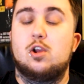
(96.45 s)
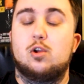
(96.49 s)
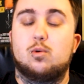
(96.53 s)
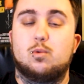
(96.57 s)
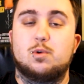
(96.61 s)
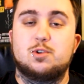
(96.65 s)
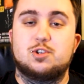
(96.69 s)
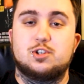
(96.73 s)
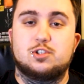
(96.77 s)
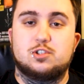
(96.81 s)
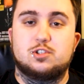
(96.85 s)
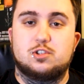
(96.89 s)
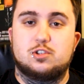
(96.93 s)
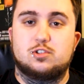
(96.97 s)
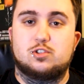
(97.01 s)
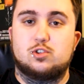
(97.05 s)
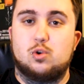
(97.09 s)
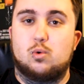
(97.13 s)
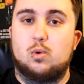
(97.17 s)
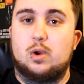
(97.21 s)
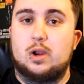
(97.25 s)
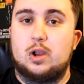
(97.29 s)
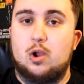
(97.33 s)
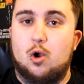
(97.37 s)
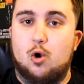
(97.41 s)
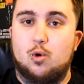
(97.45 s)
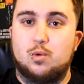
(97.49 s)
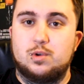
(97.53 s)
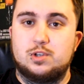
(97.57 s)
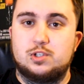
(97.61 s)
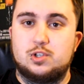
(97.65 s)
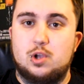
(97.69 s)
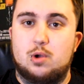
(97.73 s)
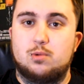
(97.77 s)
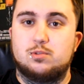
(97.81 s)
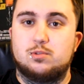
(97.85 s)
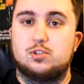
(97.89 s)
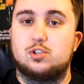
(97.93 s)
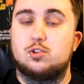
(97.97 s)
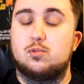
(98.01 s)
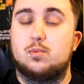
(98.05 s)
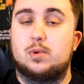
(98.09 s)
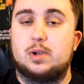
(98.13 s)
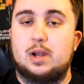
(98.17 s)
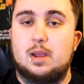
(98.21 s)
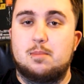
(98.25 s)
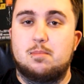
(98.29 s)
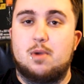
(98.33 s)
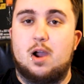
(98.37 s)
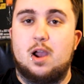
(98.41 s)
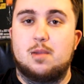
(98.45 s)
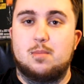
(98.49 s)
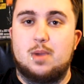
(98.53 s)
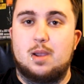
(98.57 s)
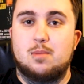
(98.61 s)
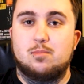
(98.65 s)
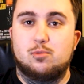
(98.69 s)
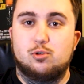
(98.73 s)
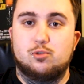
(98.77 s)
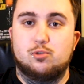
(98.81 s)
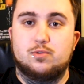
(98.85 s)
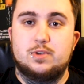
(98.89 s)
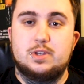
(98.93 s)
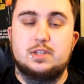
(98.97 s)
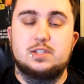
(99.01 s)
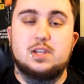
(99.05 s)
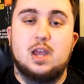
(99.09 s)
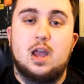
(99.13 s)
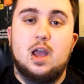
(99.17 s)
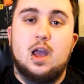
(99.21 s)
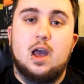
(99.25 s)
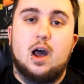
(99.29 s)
which is the store I always go to when I buy my movies,